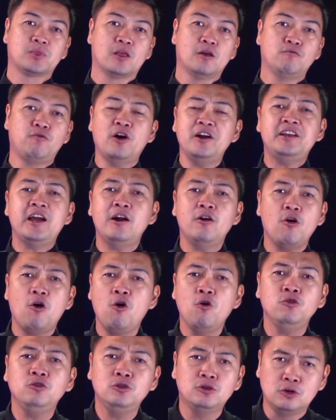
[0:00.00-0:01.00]
for their
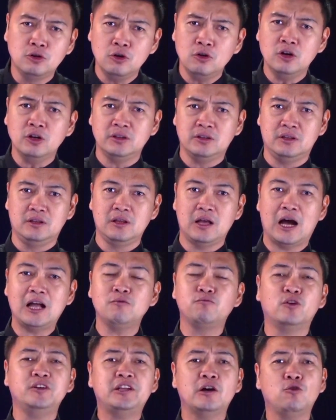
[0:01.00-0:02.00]
own good at
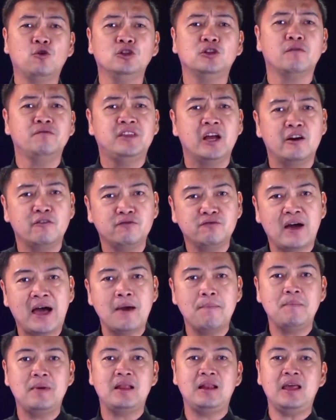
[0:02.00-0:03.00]
for the good of their
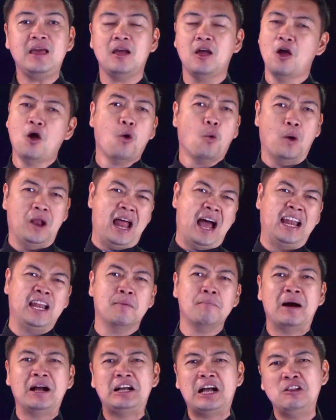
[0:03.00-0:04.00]
family. Wala
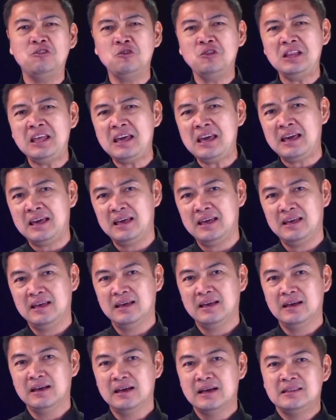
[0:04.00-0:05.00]
namang ganun eh.
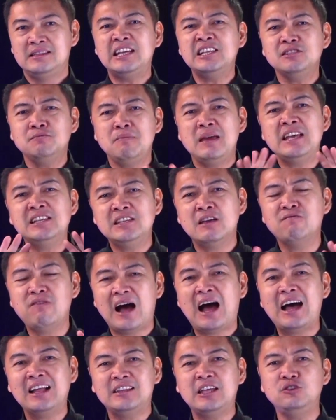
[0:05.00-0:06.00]
Dismissive
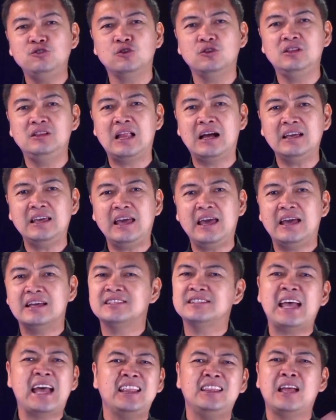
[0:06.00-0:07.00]
attitude lang eh.
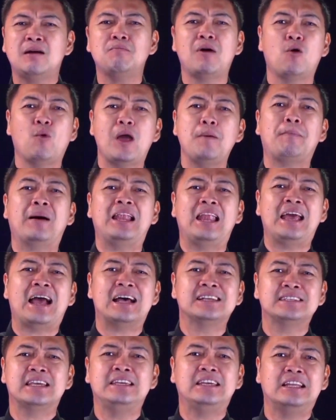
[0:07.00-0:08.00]
Send them away,
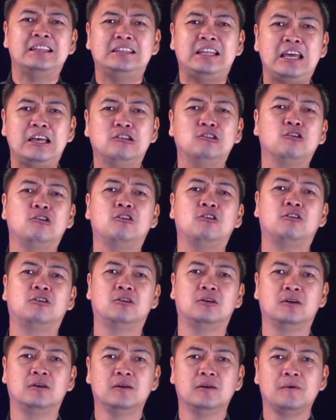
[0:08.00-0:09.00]
palayasin yan dito.
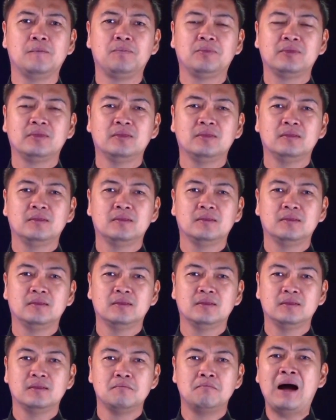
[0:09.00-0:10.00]

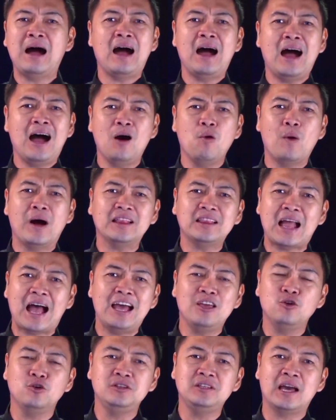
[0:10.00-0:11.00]
Mahawa
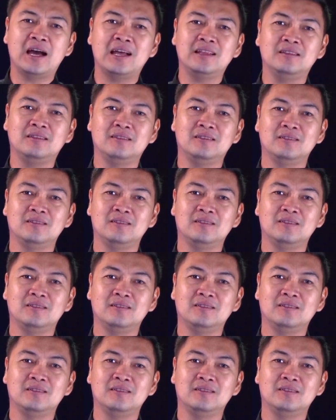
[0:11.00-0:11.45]
tayo niyan.